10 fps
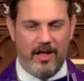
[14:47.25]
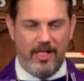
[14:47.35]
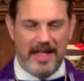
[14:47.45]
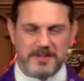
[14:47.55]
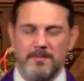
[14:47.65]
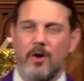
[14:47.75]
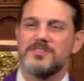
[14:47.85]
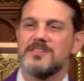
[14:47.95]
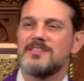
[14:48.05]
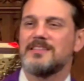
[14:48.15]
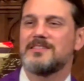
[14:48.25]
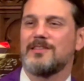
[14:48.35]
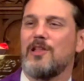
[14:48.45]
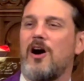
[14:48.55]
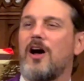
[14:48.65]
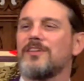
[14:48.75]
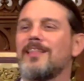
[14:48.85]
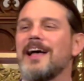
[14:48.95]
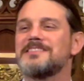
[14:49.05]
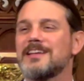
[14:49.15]
That's Moses, that's the law. The
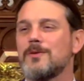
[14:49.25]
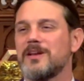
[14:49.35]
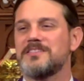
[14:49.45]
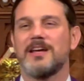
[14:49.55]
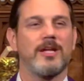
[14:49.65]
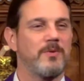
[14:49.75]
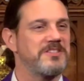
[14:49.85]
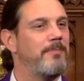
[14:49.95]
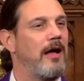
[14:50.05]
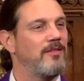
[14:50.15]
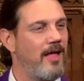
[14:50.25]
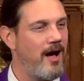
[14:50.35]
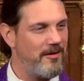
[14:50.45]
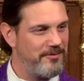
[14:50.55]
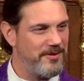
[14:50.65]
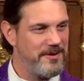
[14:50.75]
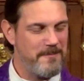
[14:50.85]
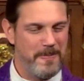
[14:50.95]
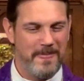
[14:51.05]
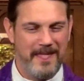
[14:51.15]
last thing I want to tell you is about love.
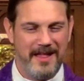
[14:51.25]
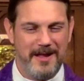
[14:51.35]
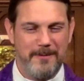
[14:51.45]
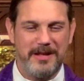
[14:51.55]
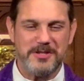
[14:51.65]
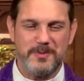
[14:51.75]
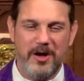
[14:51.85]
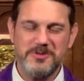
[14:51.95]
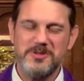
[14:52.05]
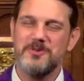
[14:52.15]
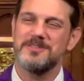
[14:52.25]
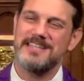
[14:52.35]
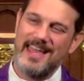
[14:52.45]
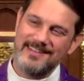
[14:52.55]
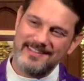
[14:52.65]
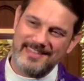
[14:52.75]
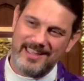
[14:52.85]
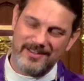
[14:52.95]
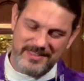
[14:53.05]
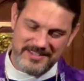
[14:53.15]
Because we also don't tend to think
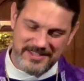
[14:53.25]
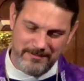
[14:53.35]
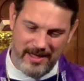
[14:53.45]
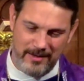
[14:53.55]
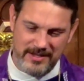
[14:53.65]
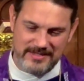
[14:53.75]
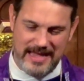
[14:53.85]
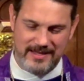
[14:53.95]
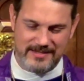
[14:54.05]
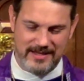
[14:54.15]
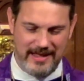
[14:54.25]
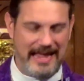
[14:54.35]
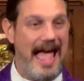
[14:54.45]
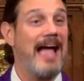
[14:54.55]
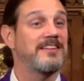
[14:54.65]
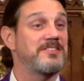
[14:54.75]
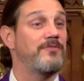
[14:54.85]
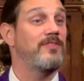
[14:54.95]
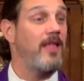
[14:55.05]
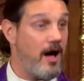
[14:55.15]
of these commandments as acts
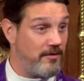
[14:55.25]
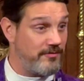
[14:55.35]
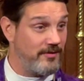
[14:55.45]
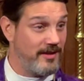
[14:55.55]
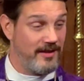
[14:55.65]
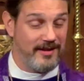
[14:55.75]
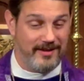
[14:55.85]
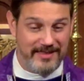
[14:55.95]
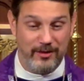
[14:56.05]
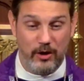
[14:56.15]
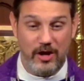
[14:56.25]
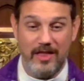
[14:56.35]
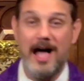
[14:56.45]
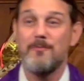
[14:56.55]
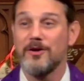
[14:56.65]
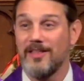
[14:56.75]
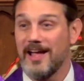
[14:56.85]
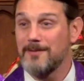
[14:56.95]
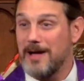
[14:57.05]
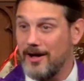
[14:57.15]
of love. They look a lot more like
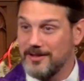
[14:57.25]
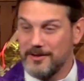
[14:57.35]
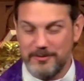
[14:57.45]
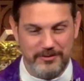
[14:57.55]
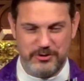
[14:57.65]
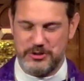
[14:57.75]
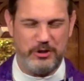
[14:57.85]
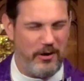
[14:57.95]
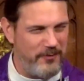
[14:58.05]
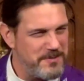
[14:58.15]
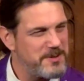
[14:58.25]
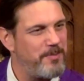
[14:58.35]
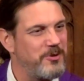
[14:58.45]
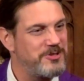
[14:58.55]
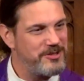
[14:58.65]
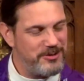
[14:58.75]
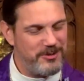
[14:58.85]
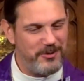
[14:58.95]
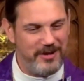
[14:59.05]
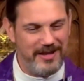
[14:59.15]
about stuff I'm supposed to
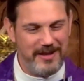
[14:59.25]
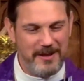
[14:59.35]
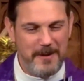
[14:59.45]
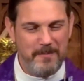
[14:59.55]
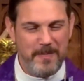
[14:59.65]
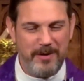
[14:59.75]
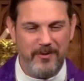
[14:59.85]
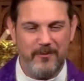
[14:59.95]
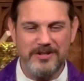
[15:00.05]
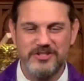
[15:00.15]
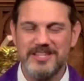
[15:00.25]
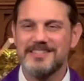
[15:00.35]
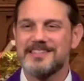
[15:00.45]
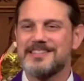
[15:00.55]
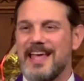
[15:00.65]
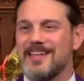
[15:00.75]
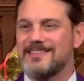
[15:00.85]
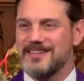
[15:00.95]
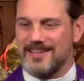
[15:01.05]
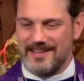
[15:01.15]
do. But when Jesus said
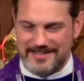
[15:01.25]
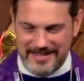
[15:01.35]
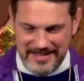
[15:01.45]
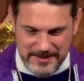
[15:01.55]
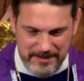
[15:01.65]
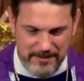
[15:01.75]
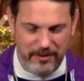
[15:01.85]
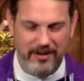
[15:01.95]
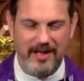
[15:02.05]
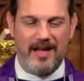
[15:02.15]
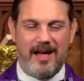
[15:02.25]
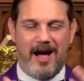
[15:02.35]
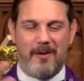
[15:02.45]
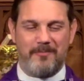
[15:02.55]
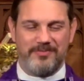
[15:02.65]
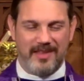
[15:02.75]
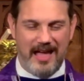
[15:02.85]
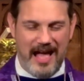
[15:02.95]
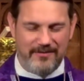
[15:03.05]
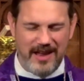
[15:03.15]
to his people, I
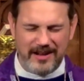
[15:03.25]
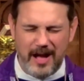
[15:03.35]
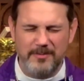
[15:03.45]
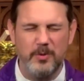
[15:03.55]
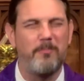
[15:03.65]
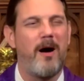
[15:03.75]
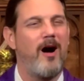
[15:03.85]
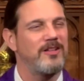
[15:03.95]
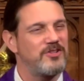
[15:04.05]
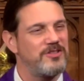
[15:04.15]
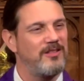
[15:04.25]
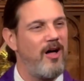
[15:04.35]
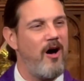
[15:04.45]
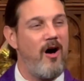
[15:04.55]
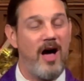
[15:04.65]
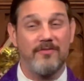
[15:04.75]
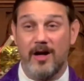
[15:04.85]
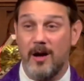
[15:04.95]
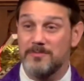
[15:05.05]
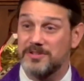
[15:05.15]
have not come to abolish the law, I've
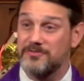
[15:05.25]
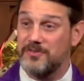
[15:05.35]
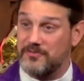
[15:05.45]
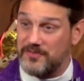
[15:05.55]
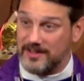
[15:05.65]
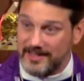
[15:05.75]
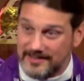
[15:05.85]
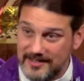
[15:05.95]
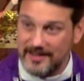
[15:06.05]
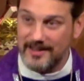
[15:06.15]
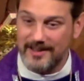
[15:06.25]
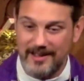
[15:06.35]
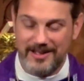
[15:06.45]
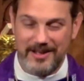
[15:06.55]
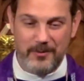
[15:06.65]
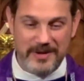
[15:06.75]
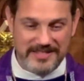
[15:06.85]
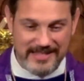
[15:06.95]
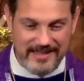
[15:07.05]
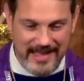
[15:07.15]
come to fulfill it. We
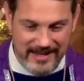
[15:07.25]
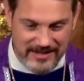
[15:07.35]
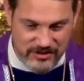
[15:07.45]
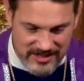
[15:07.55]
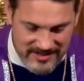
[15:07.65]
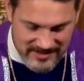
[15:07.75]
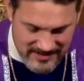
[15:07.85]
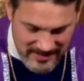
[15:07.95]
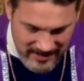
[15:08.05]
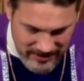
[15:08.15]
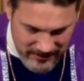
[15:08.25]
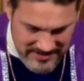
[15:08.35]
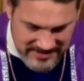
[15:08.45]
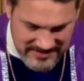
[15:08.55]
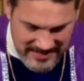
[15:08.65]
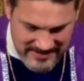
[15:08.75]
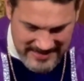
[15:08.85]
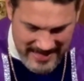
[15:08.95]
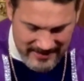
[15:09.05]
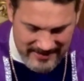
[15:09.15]
see that in Jesus. There is a sense
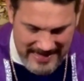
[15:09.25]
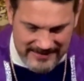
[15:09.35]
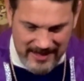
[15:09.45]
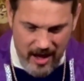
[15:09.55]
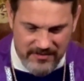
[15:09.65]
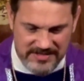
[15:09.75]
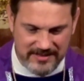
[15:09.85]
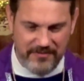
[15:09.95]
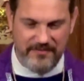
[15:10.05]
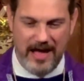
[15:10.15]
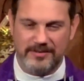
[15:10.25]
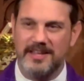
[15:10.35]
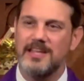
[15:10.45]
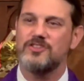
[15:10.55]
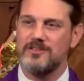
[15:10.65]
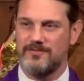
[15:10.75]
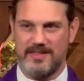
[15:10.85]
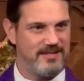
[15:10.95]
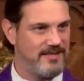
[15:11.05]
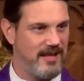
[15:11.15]
that love is at the foundation of
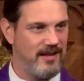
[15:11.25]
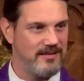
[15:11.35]
these things.